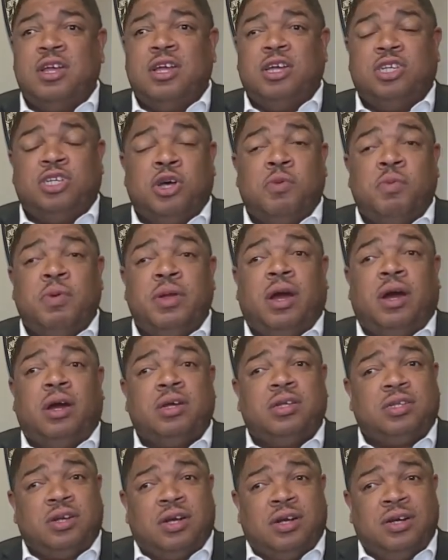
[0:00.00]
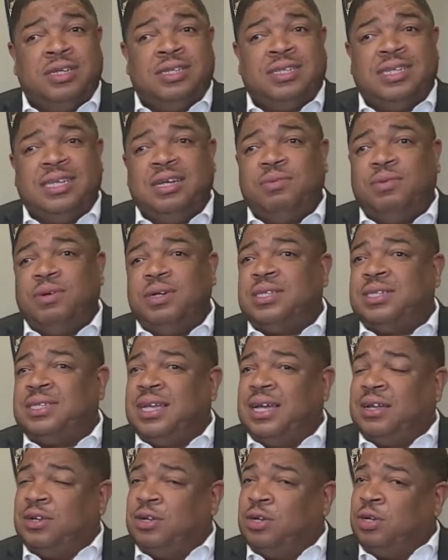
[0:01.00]
So we are starting to see where
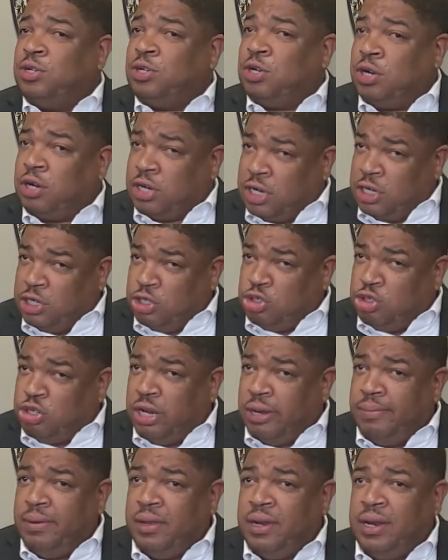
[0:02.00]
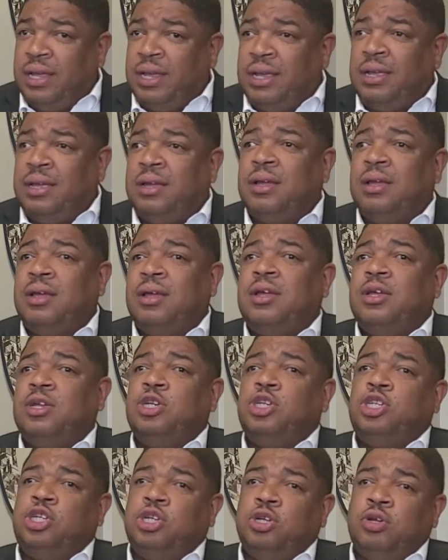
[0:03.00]
sellers are contributing
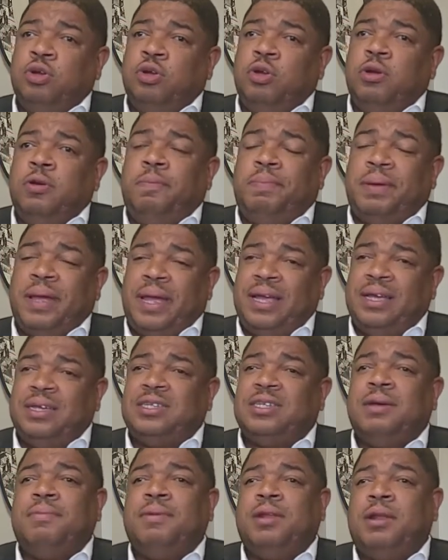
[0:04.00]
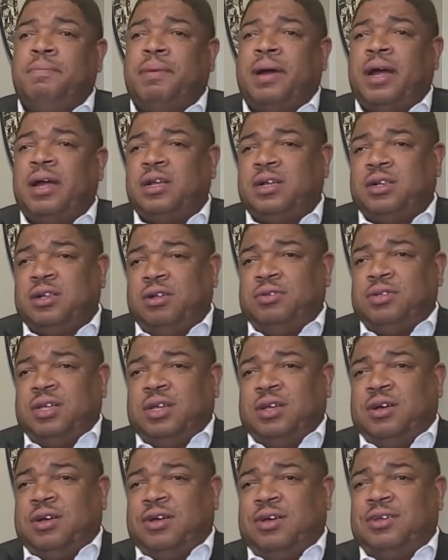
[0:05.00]
to paying some of the buyer's closing
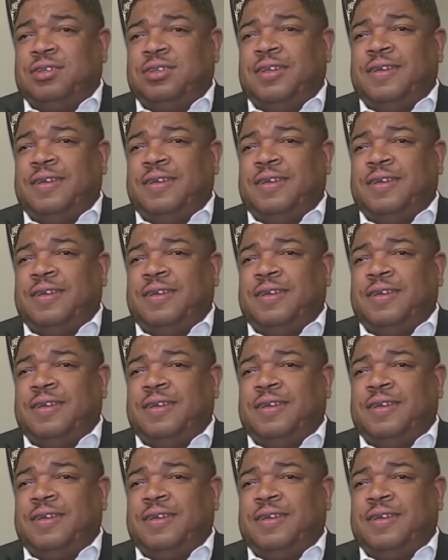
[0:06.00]
costs.